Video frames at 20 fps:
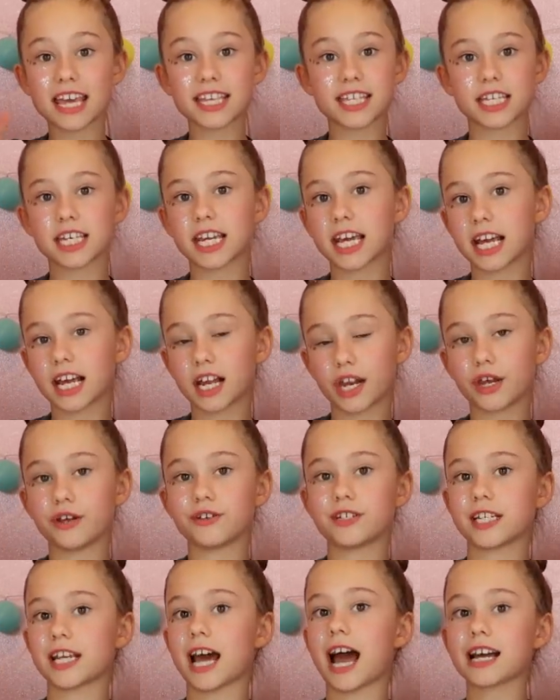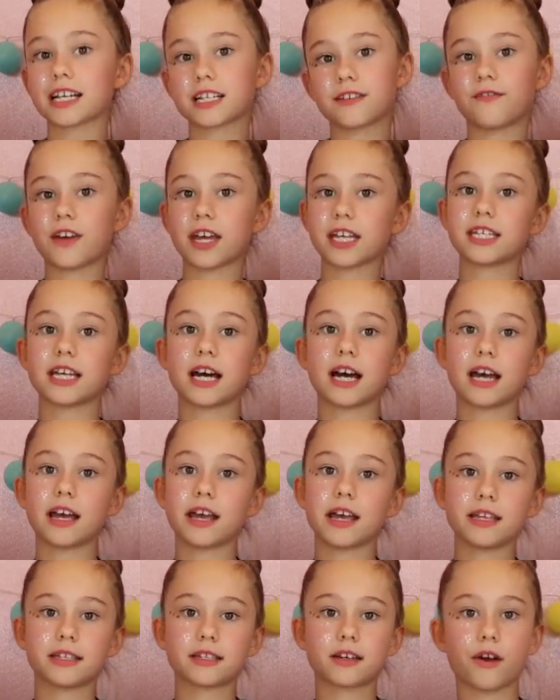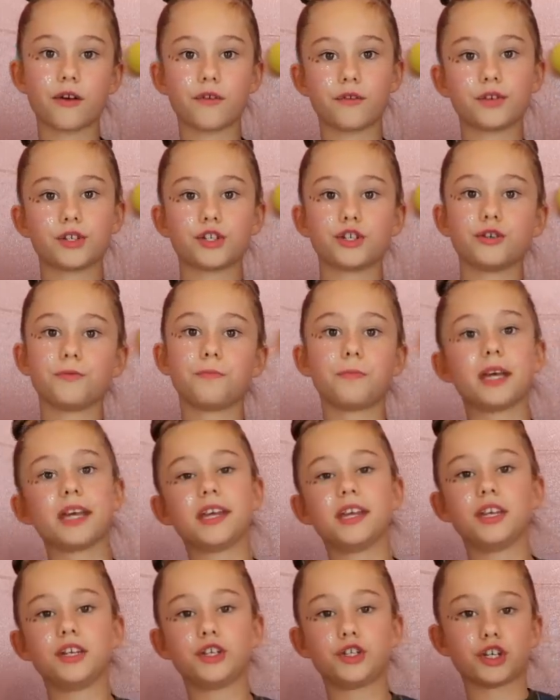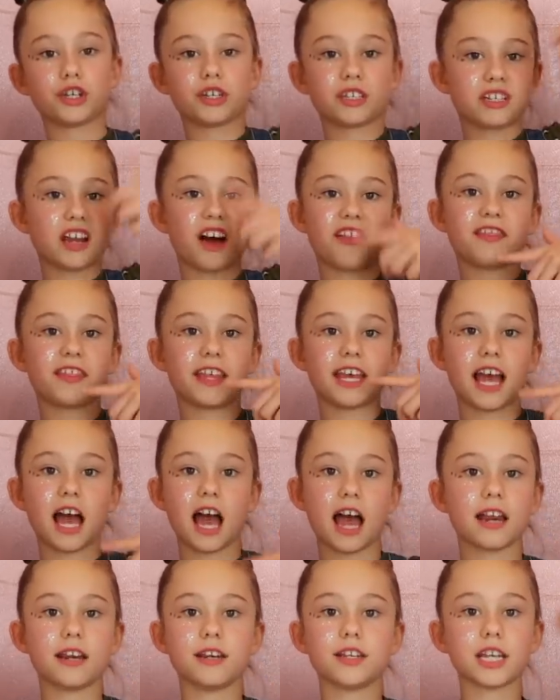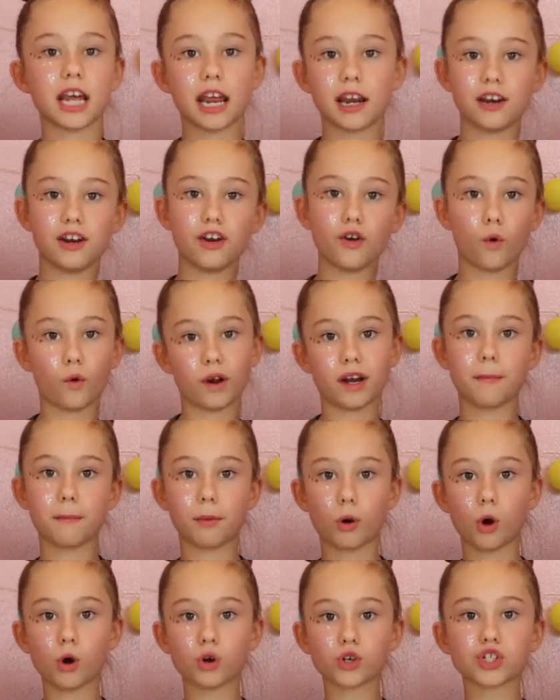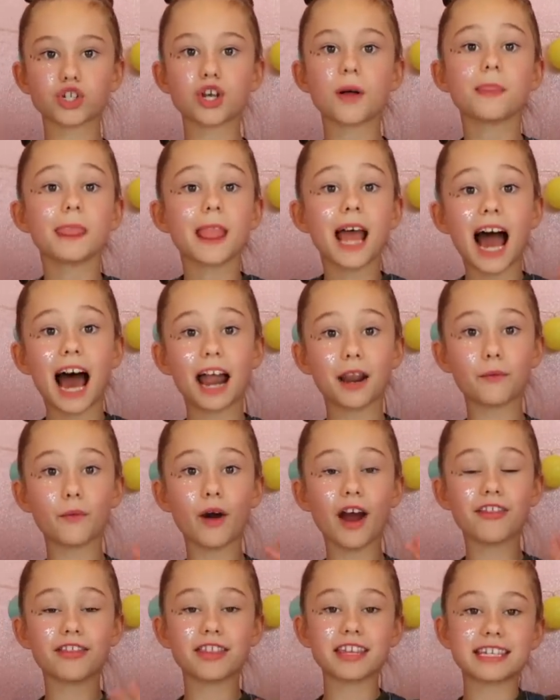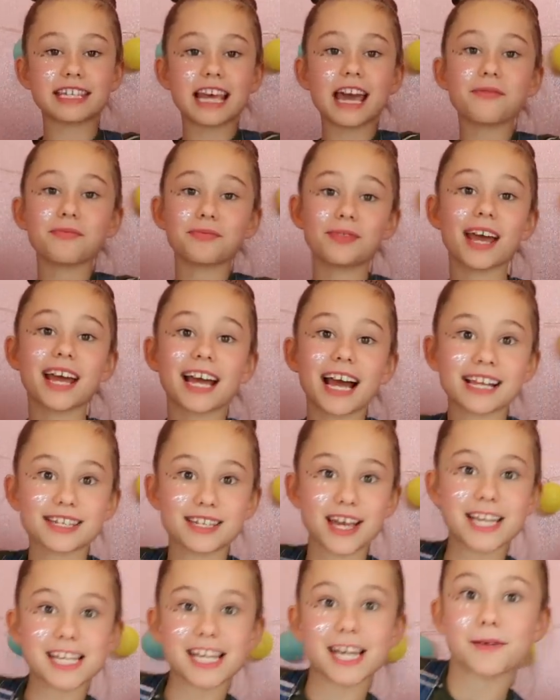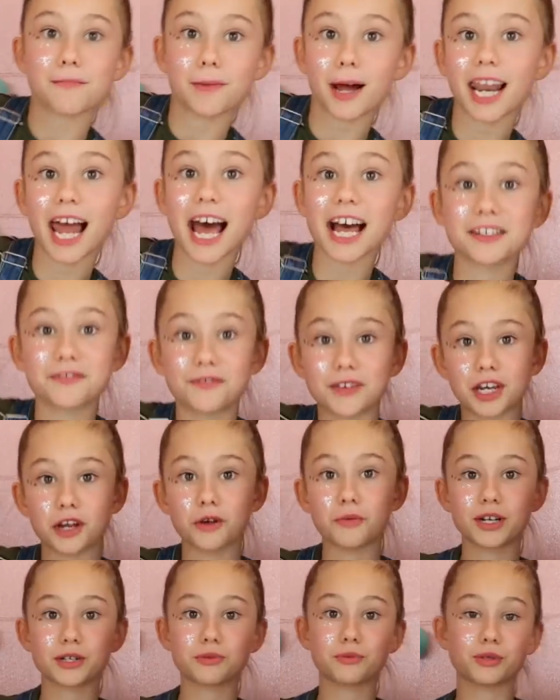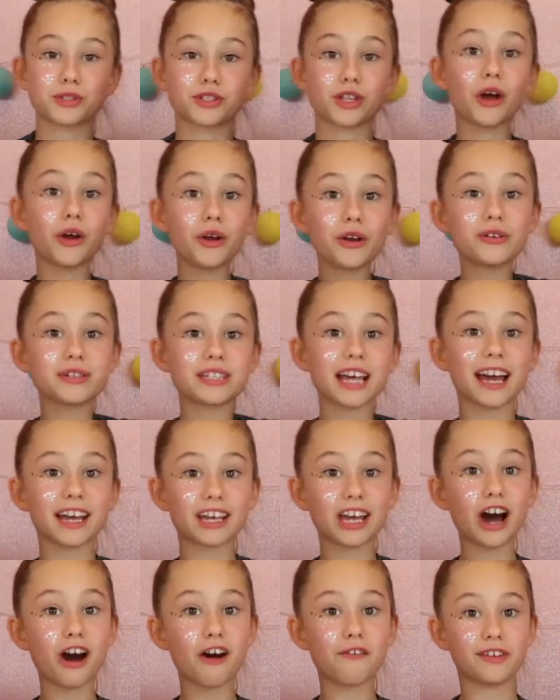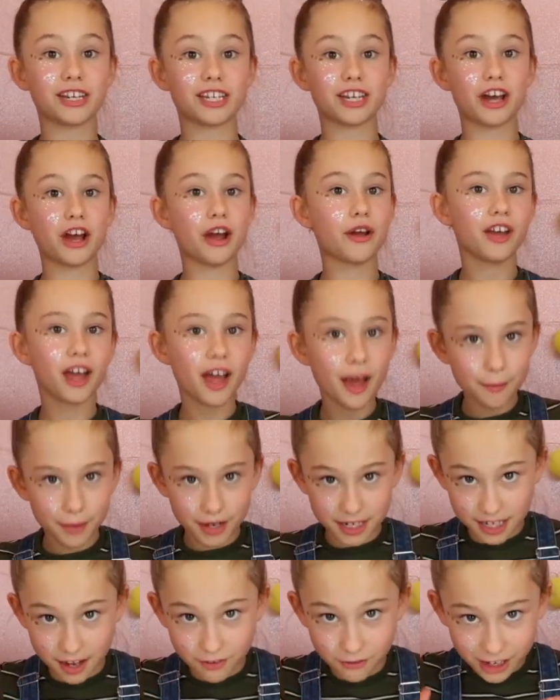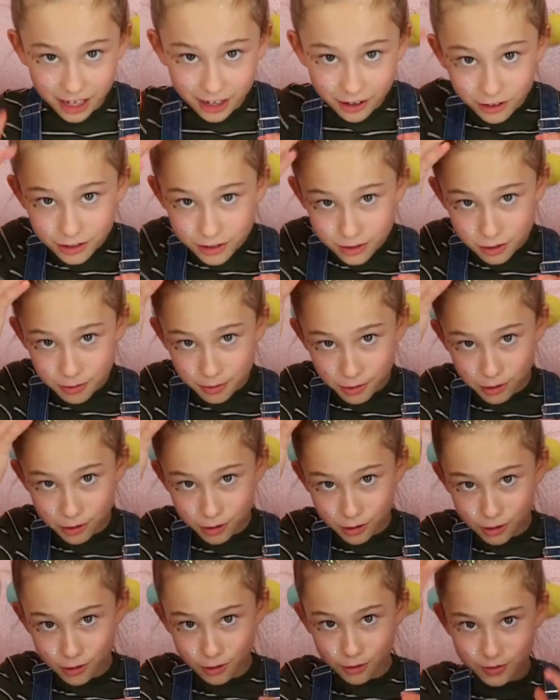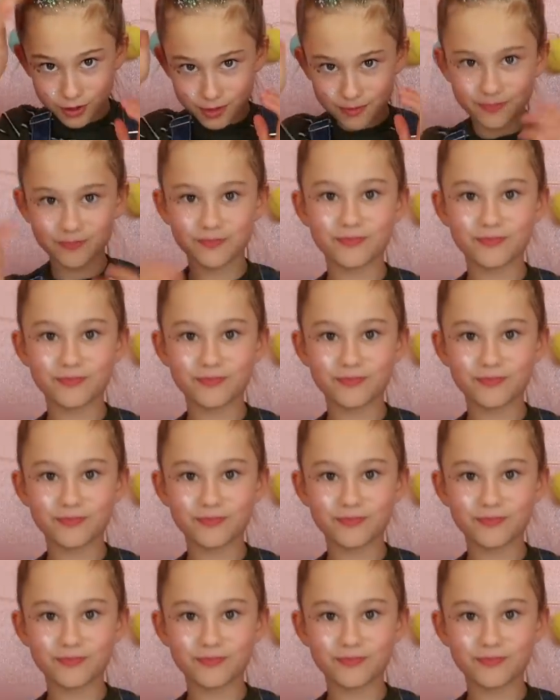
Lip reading: isn't included. Activator is going to be just at the end and not in a box. And I'm wearing the same thing as I did in my last video, which was the Who's That Girl video, because I think it looks super cute.